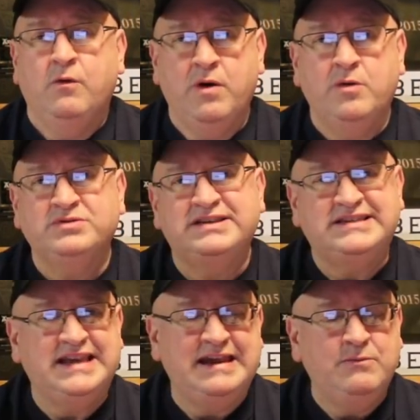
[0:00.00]
Well, it was the
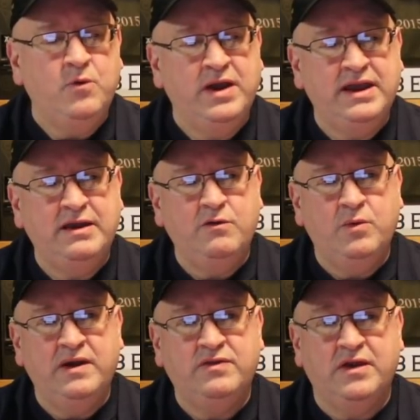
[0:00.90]
same way
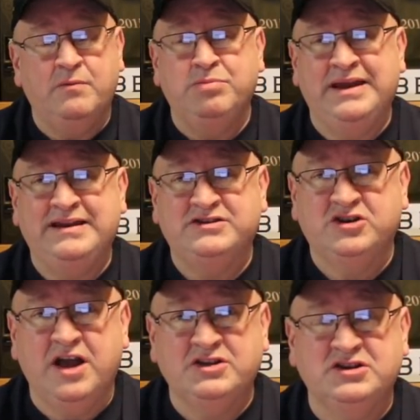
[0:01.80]
with blended
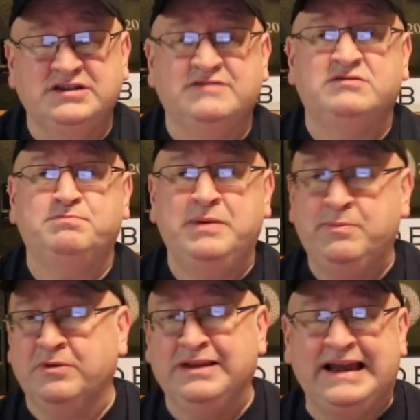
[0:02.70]
scotches. If
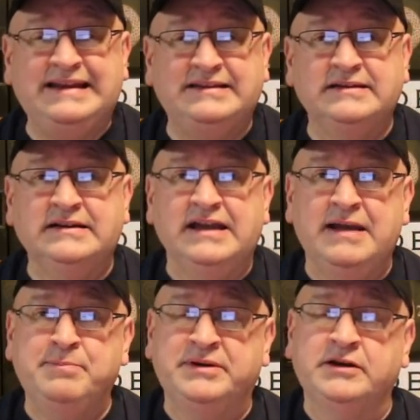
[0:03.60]
people liked
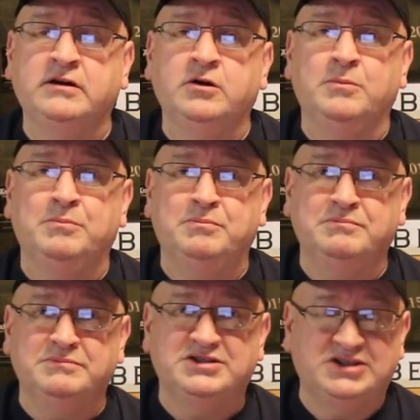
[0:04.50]
a particular
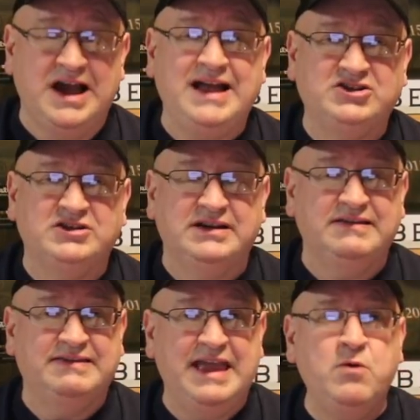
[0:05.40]
scotch,
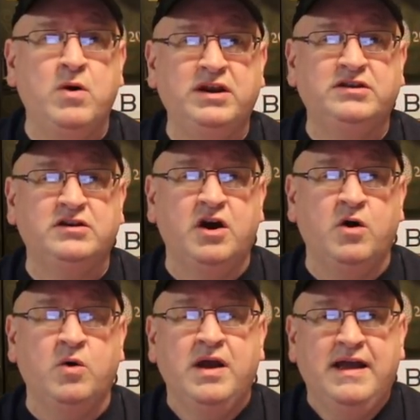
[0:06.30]
they wanted to
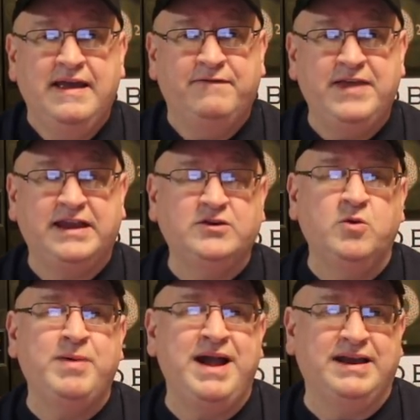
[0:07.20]
know if they could
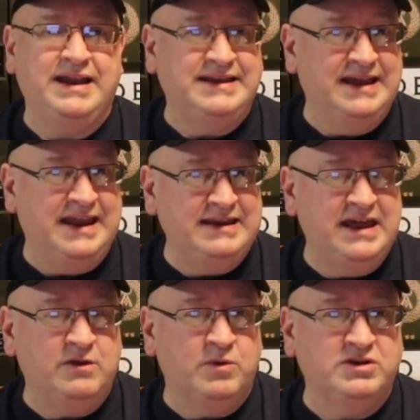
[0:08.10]
go back and get
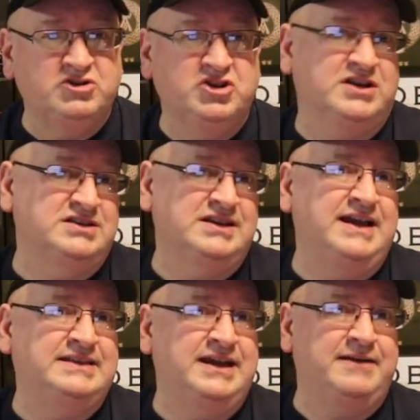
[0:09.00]
another one just
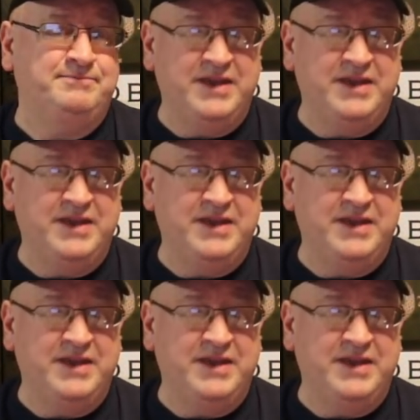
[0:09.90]
like that.